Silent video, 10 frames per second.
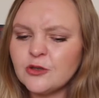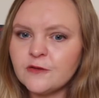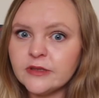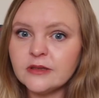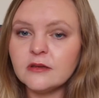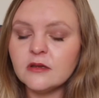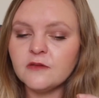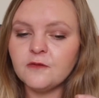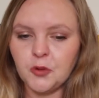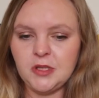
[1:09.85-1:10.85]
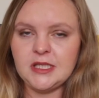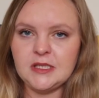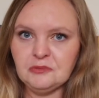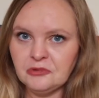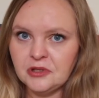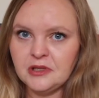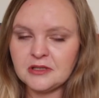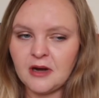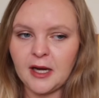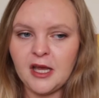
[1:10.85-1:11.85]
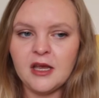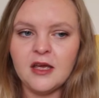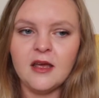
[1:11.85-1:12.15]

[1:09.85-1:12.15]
often the font is really tiny